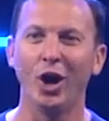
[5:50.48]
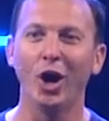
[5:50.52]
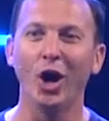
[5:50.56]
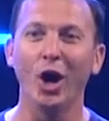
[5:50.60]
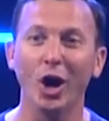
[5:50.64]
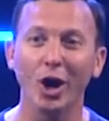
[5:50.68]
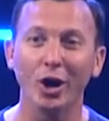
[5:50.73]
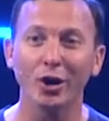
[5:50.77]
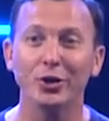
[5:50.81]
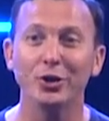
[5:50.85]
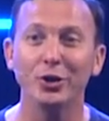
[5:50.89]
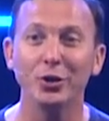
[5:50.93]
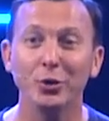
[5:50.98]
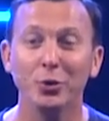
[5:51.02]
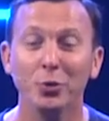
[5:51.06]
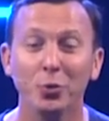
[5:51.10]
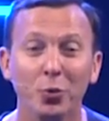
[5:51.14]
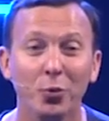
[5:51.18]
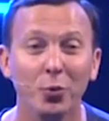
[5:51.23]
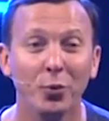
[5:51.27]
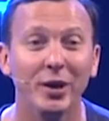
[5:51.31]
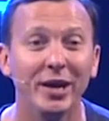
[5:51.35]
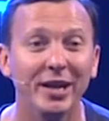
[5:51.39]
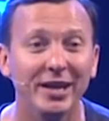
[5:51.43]
Are
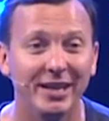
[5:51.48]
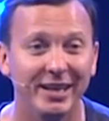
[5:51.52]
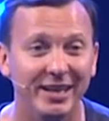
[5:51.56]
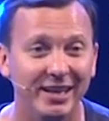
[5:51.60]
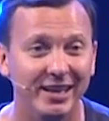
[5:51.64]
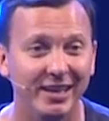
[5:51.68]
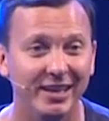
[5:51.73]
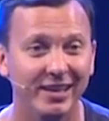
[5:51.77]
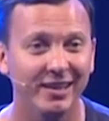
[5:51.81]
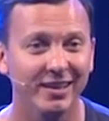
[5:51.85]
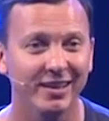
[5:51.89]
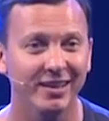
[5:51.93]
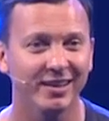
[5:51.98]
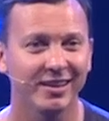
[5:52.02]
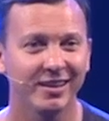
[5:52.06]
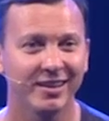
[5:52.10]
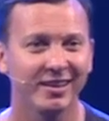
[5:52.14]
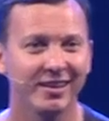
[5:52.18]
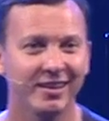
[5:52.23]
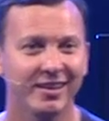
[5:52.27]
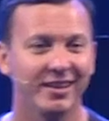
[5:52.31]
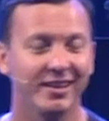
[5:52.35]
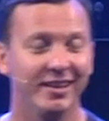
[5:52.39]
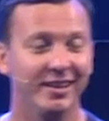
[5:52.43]
you winning
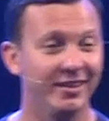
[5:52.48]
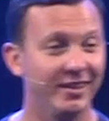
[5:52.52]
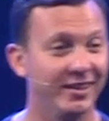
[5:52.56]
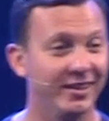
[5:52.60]
in